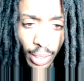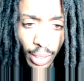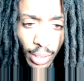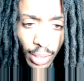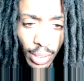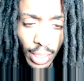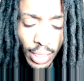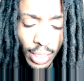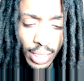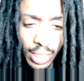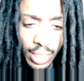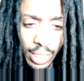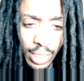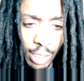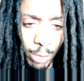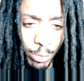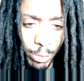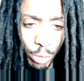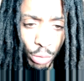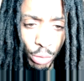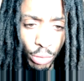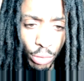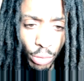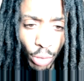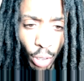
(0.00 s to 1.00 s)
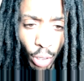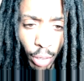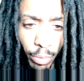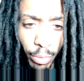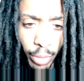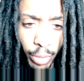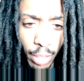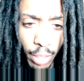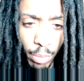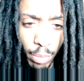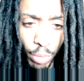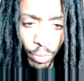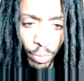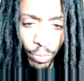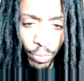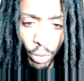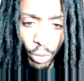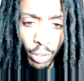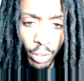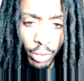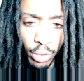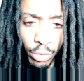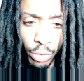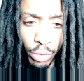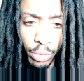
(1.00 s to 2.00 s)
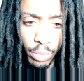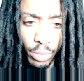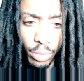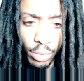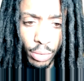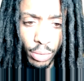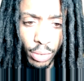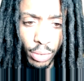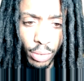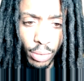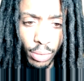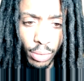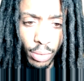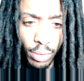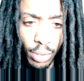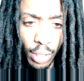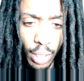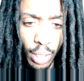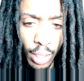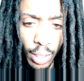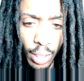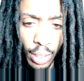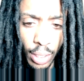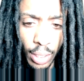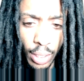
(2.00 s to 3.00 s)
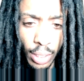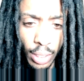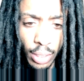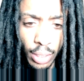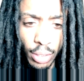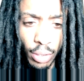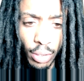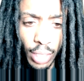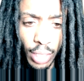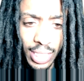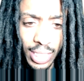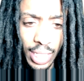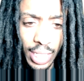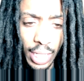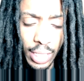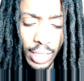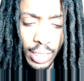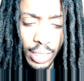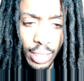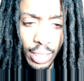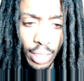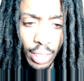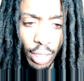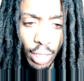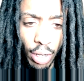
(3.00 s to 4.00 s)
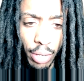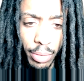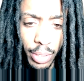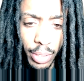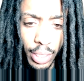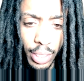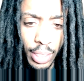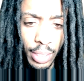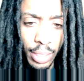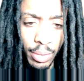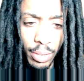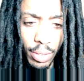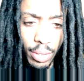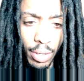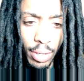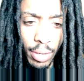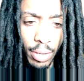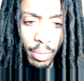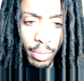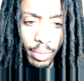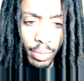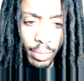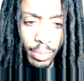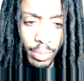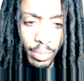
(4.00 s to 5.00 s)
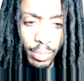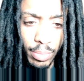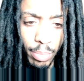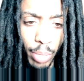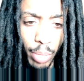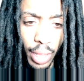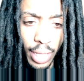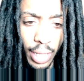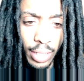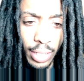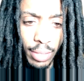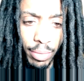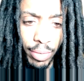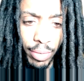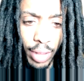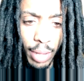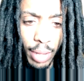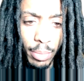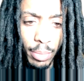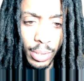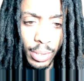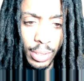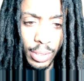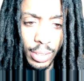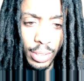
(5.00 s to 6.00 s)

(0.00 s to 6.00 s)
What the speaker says: in the civil suit already before the criminal suit. So they technically already, paid the family and